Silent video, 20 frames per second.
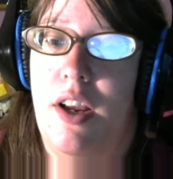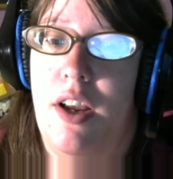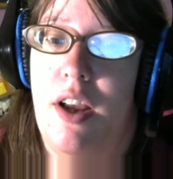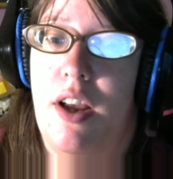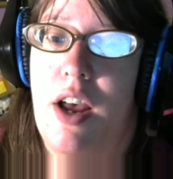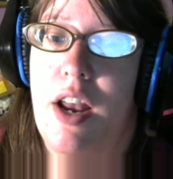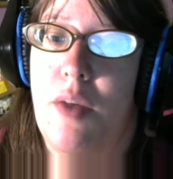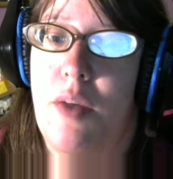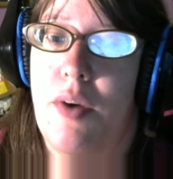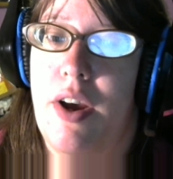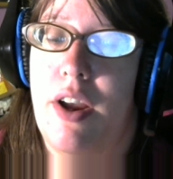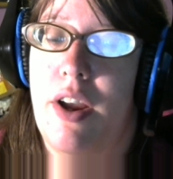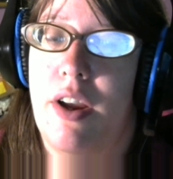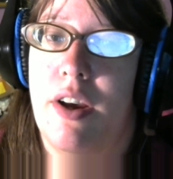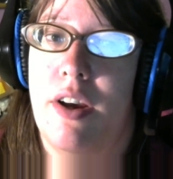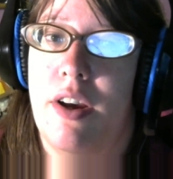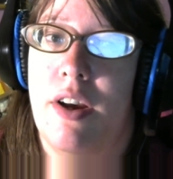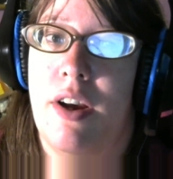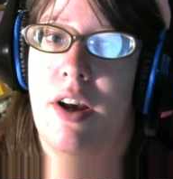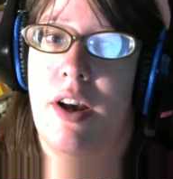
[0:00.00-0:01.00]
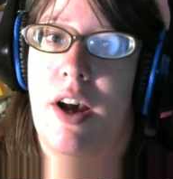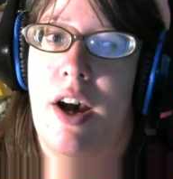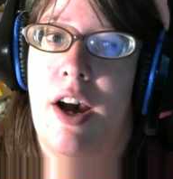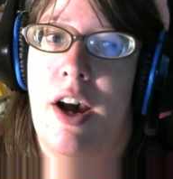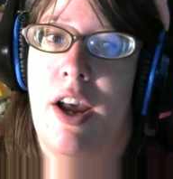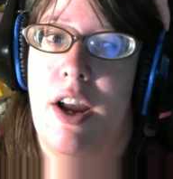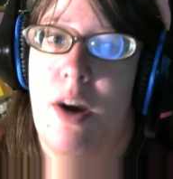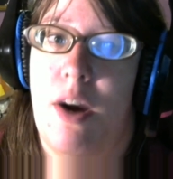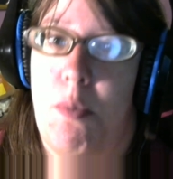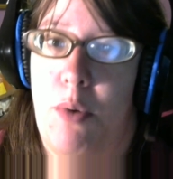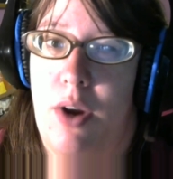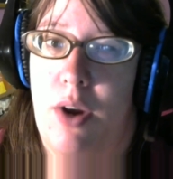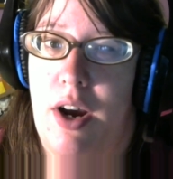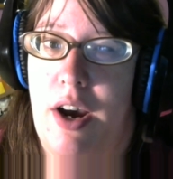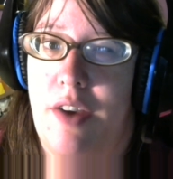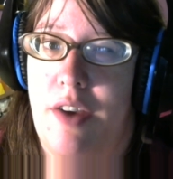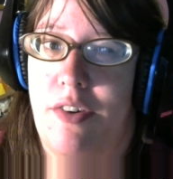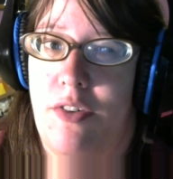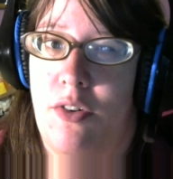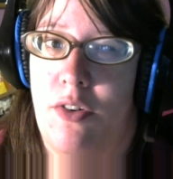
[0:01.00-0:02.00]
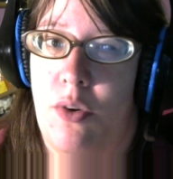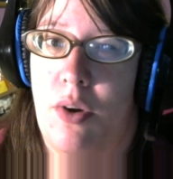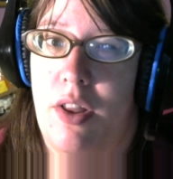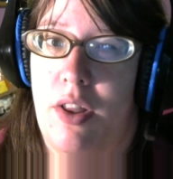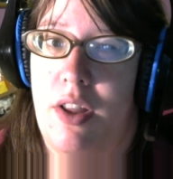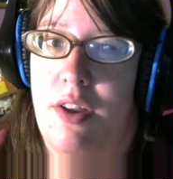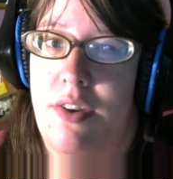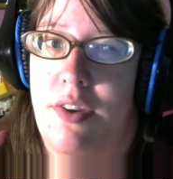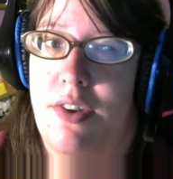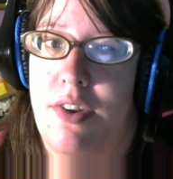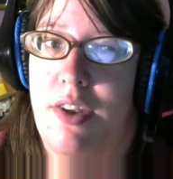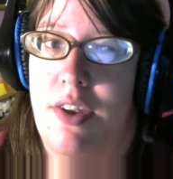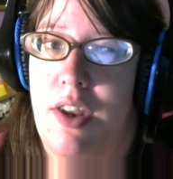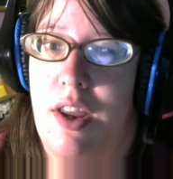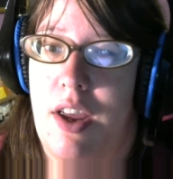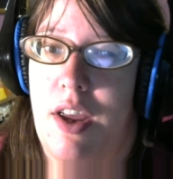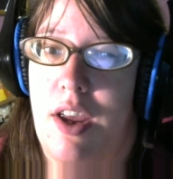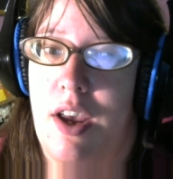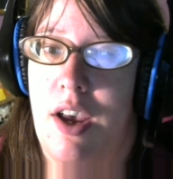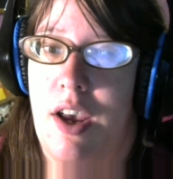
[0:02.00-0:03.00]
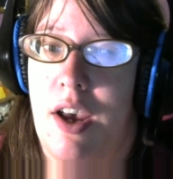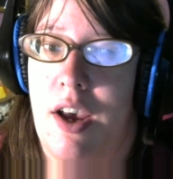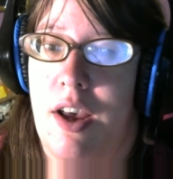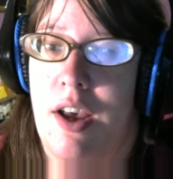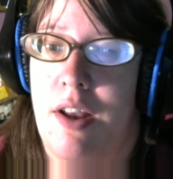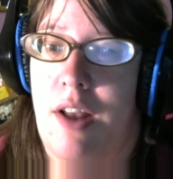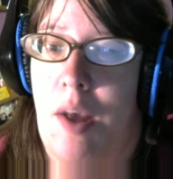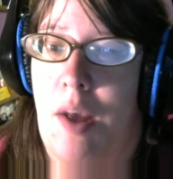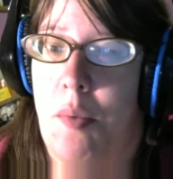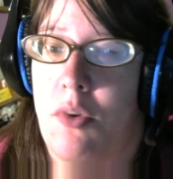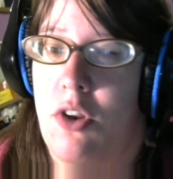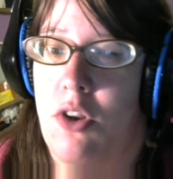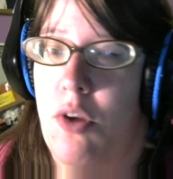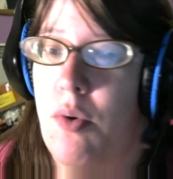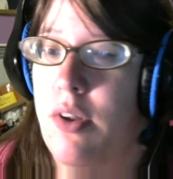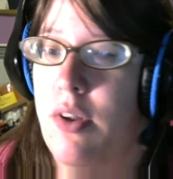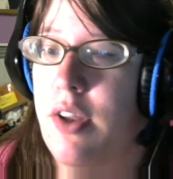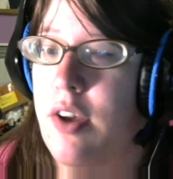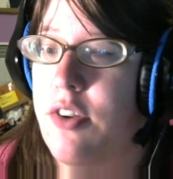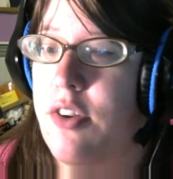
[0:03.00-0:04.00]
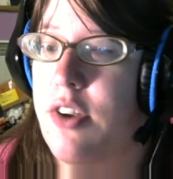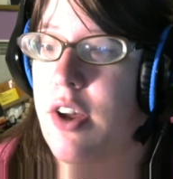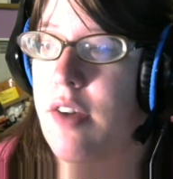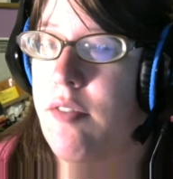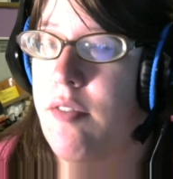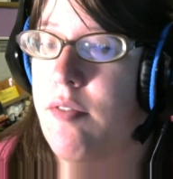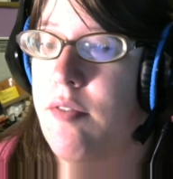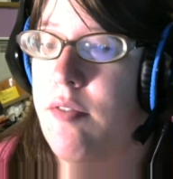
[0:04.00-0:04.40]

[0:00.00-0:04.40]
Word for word: Anyway, I hope you guys enjoy this, and I will see you all next time.